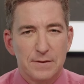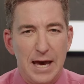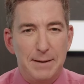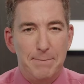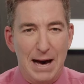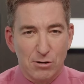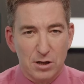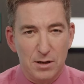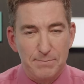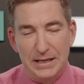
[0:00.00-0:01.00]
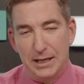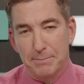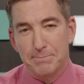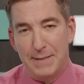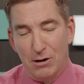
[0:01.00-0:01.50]
and Malcolm," meaning
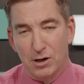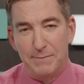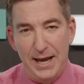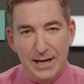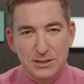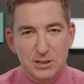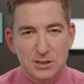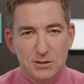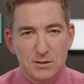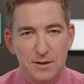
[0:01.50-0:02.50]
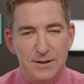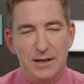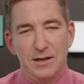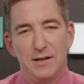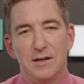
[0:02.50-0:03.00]
Malcolm Nance,
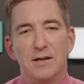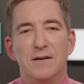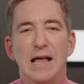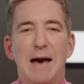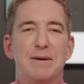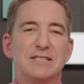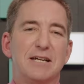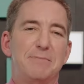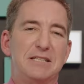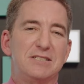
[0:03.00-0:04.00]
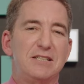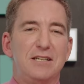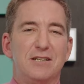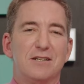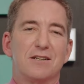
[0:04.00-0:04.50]
the M S N B C